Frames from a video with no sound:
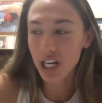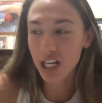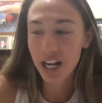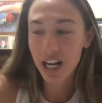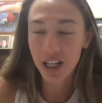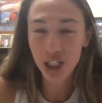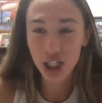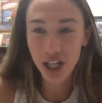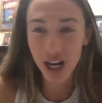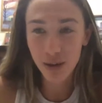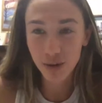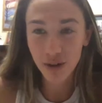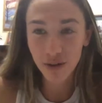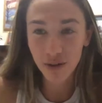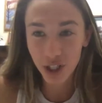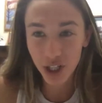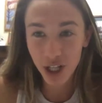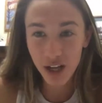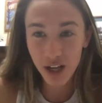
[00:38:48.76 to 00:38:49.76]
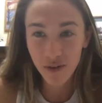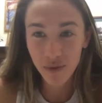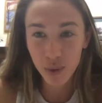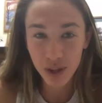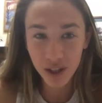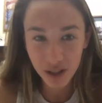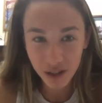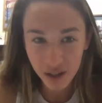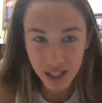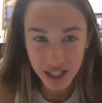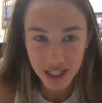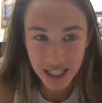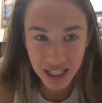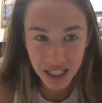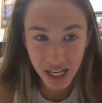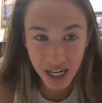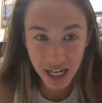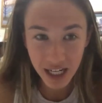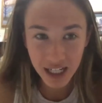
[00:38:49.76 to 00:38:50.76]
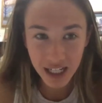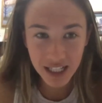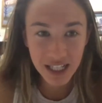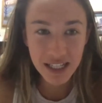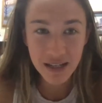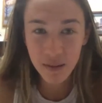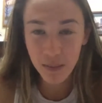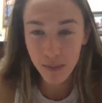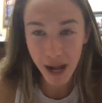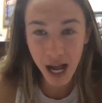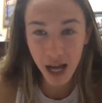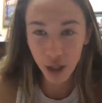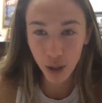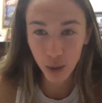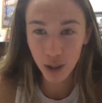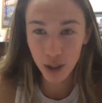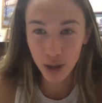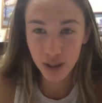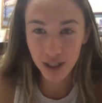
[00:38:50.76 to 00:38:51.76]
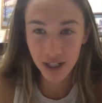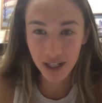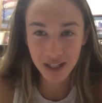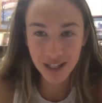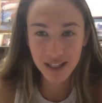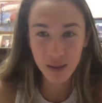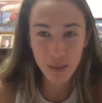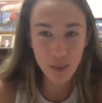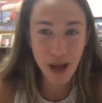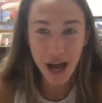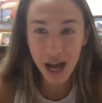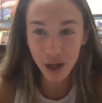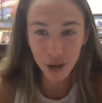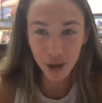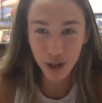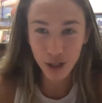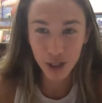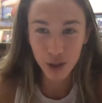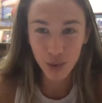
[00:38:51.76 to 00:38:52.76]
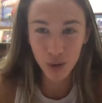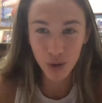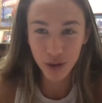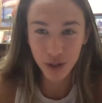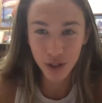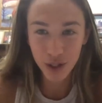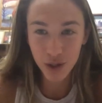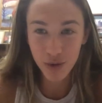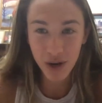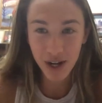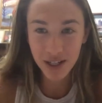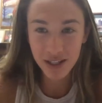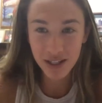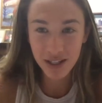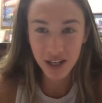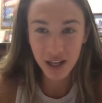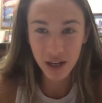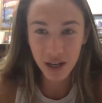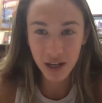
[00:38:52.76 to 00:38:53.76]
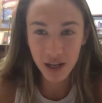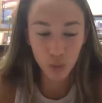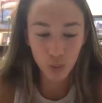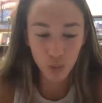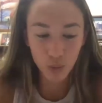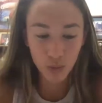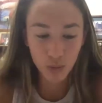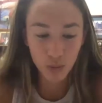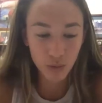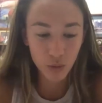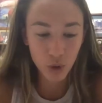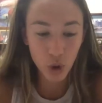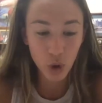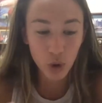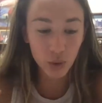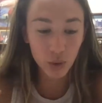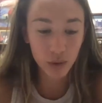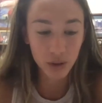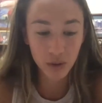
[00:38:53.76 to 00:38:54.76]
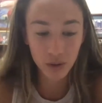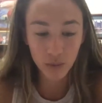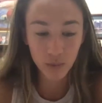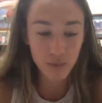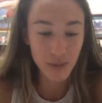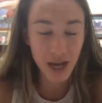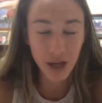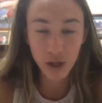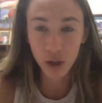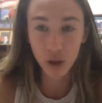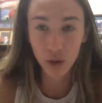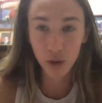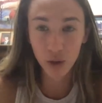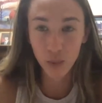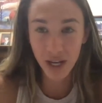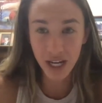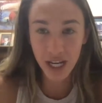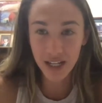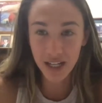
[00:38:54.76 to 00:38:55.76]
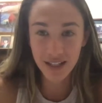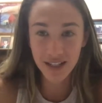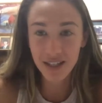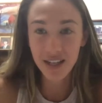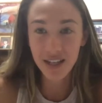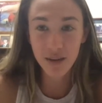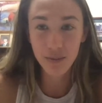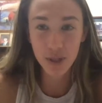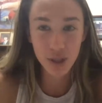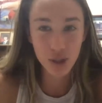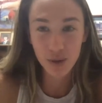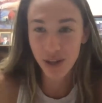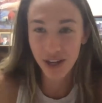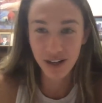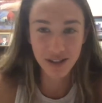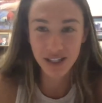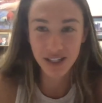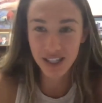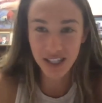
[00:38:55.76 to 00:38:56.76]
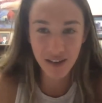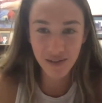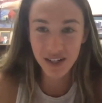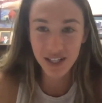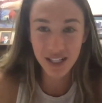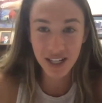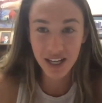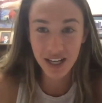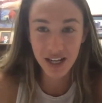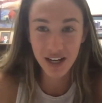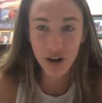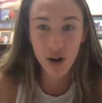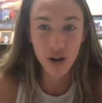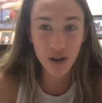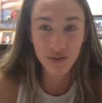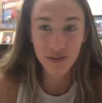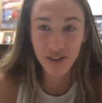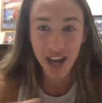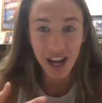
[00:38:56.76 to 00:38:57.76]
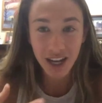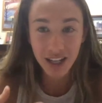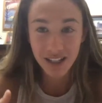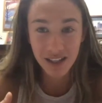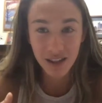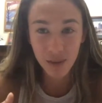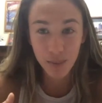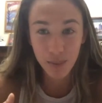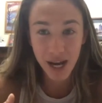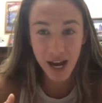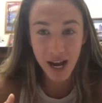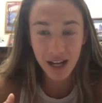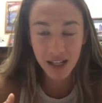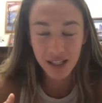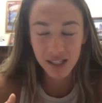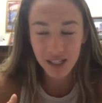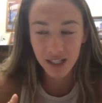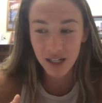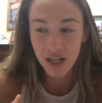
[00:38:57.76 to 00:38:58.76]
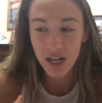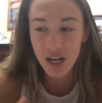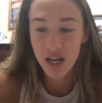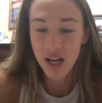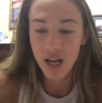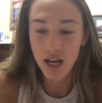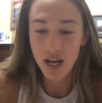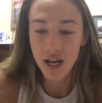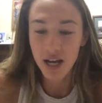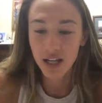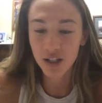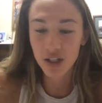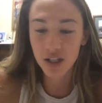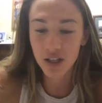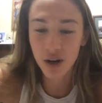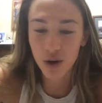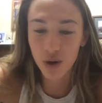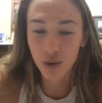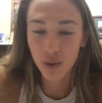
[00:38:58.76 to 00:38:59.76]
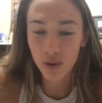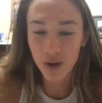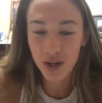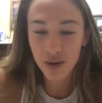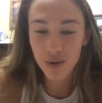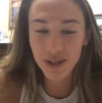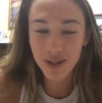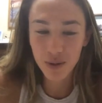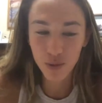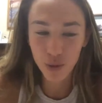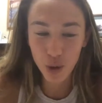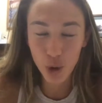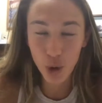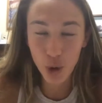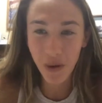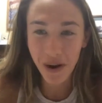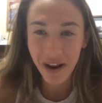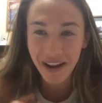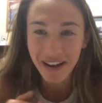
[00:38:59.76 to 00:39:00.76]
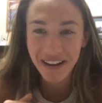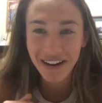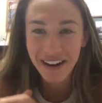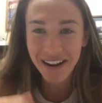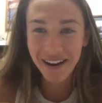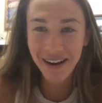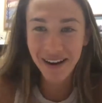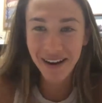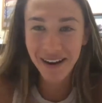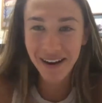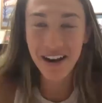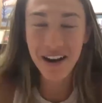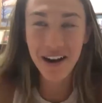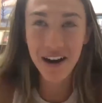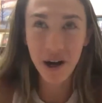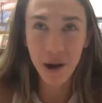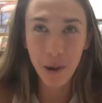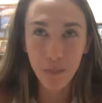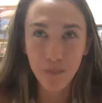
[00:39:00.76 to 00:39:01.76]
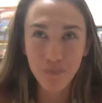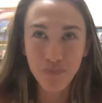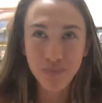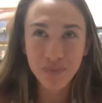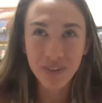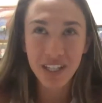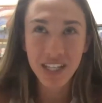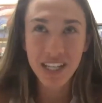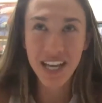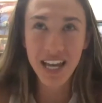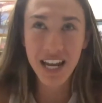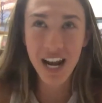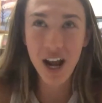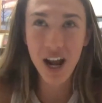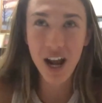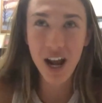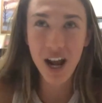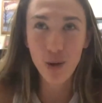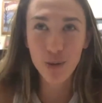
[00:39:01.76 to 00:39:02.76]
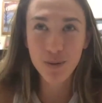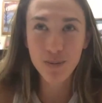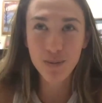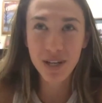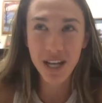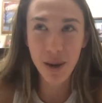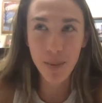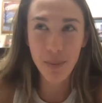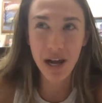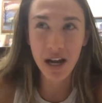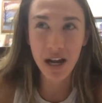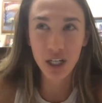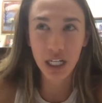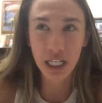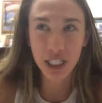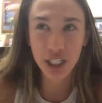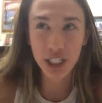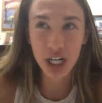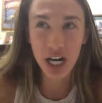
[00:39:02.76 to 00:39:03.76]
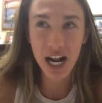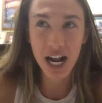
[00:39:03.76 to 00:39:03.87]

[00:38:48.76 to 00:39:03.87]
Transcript: entering a next chapter of your life with a clean slate. It doesn't matter what you did. It doesn't matter that you were on the U.S. team on a gold medal-winning team in 2017. All of that is in the past. And so it was a rude awakening, but it helped me get back